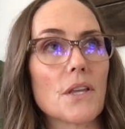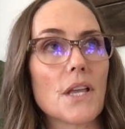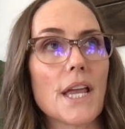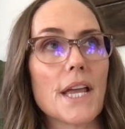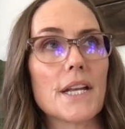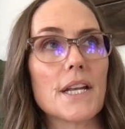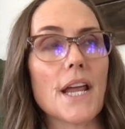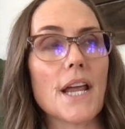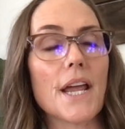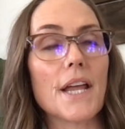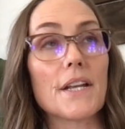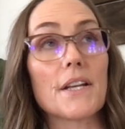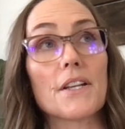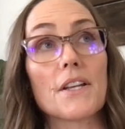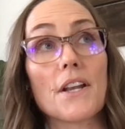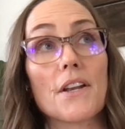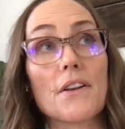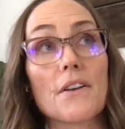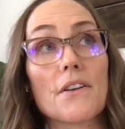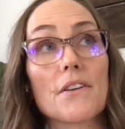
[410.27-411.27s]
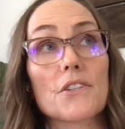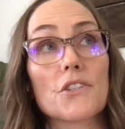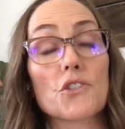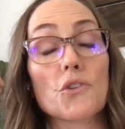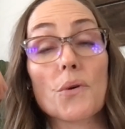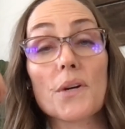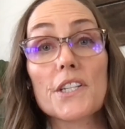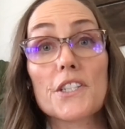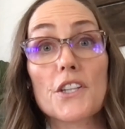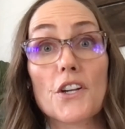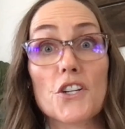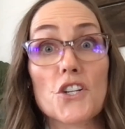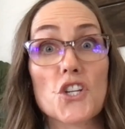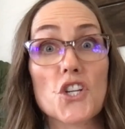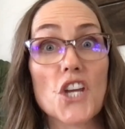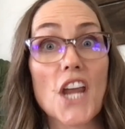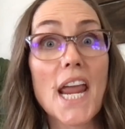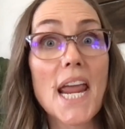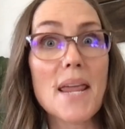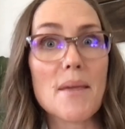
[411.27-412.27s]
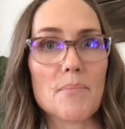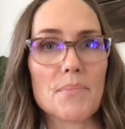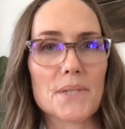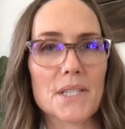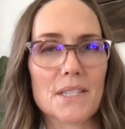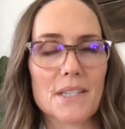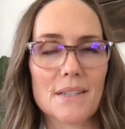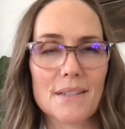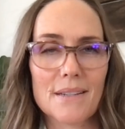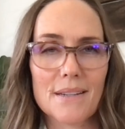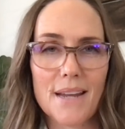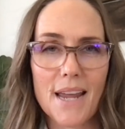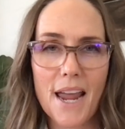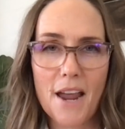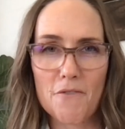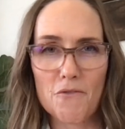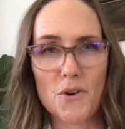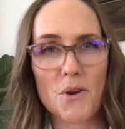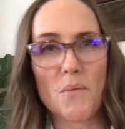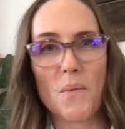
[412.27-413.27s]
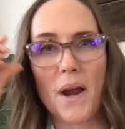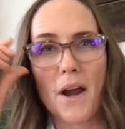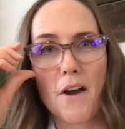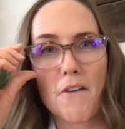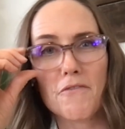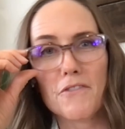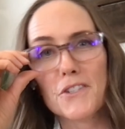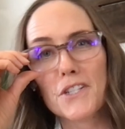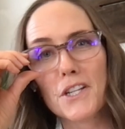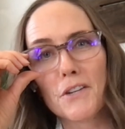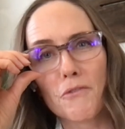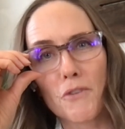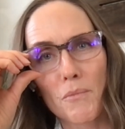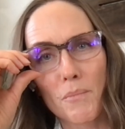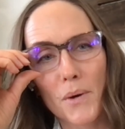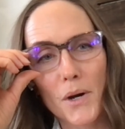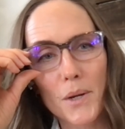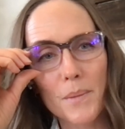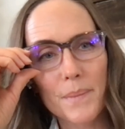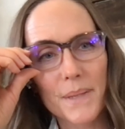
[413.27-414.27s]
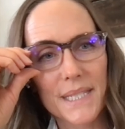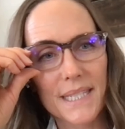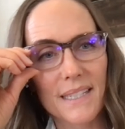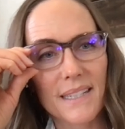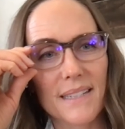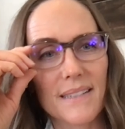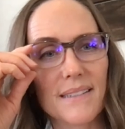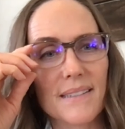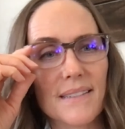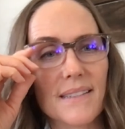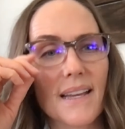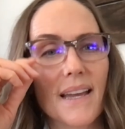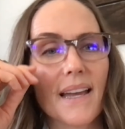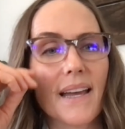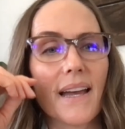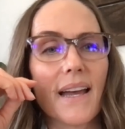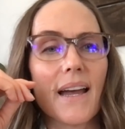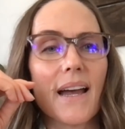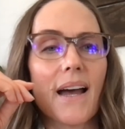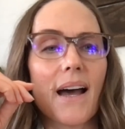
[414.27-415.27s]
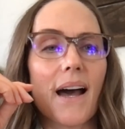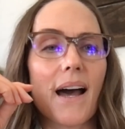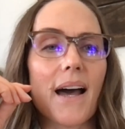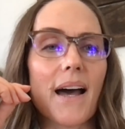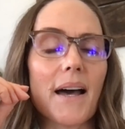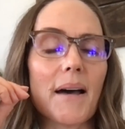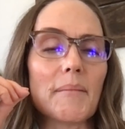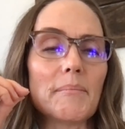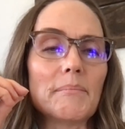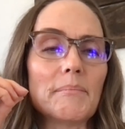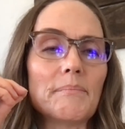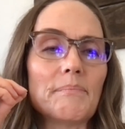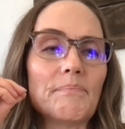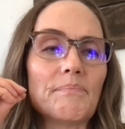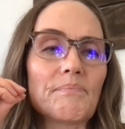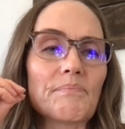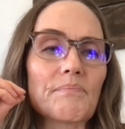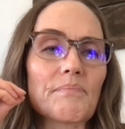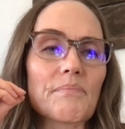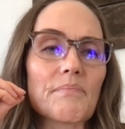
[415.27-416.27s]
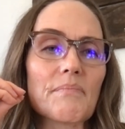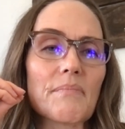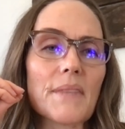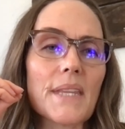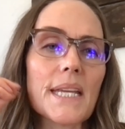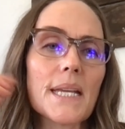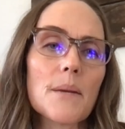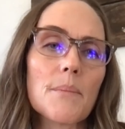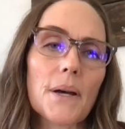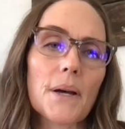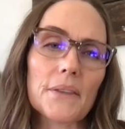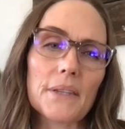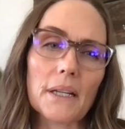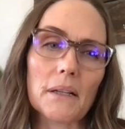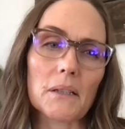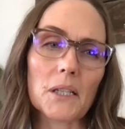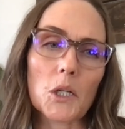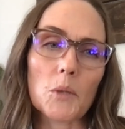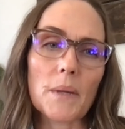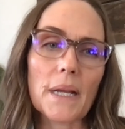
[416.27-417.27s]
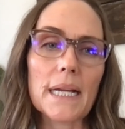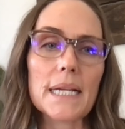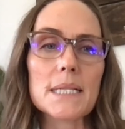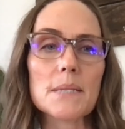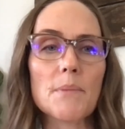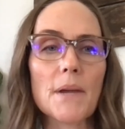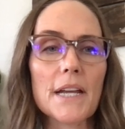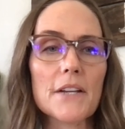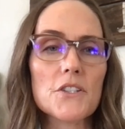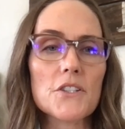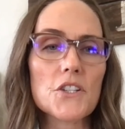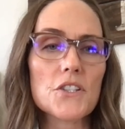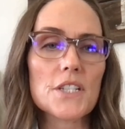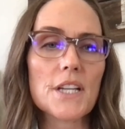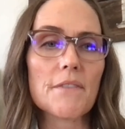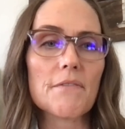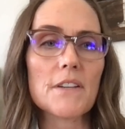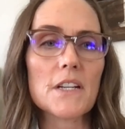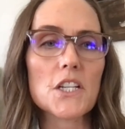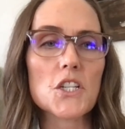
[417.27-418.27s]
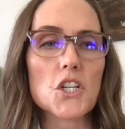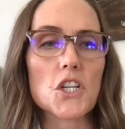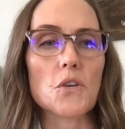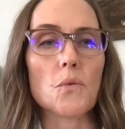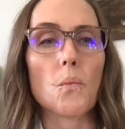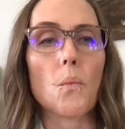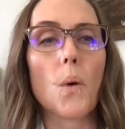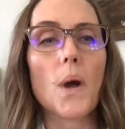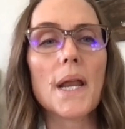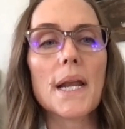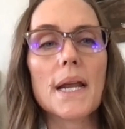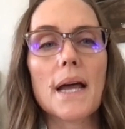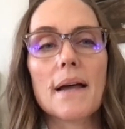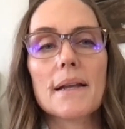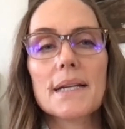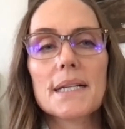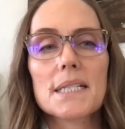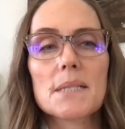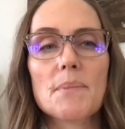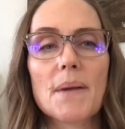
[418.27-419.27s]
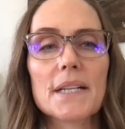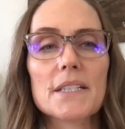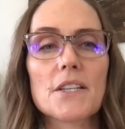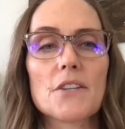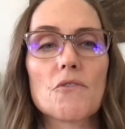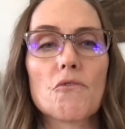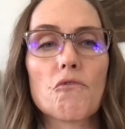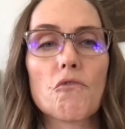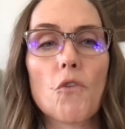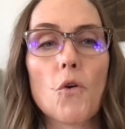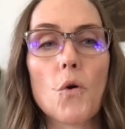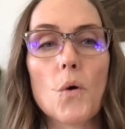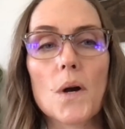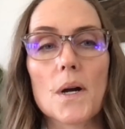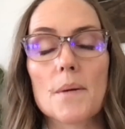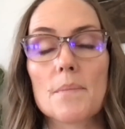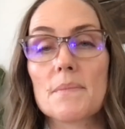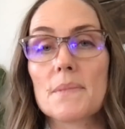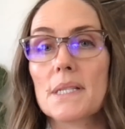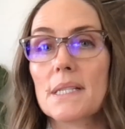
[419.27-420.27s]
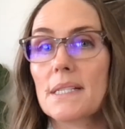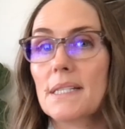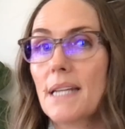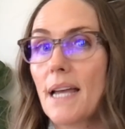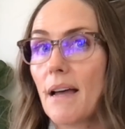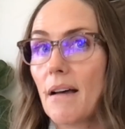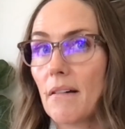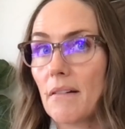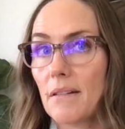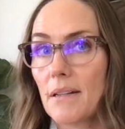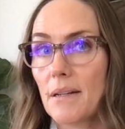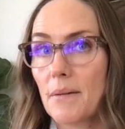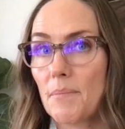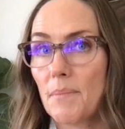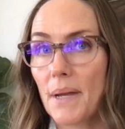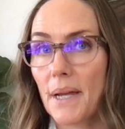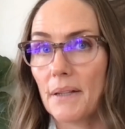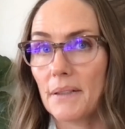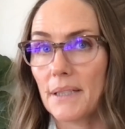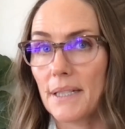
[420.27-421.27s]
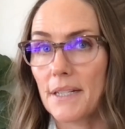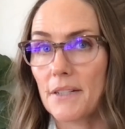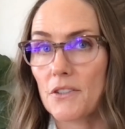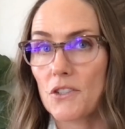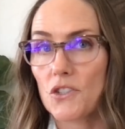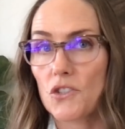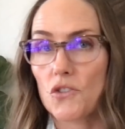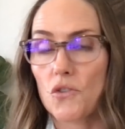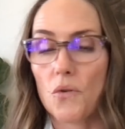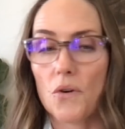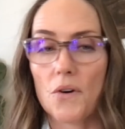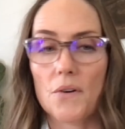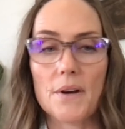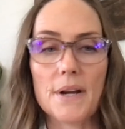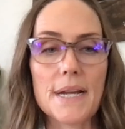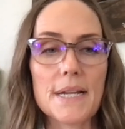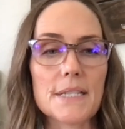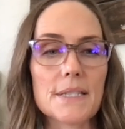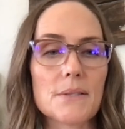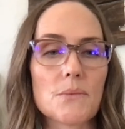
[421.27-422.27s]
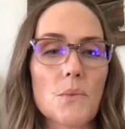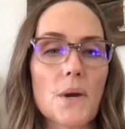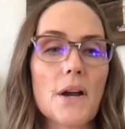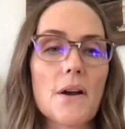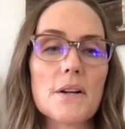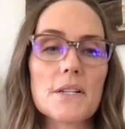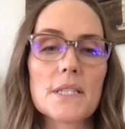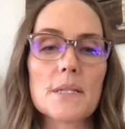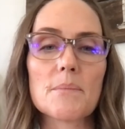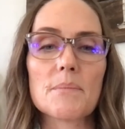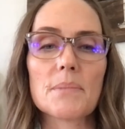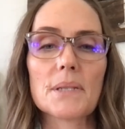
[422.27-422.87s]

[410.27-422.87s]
and stories are shaped everywhere for different purposes. um, think about that a little bit. Expand your definition. What unexpected forms tell compelling stories? Where are some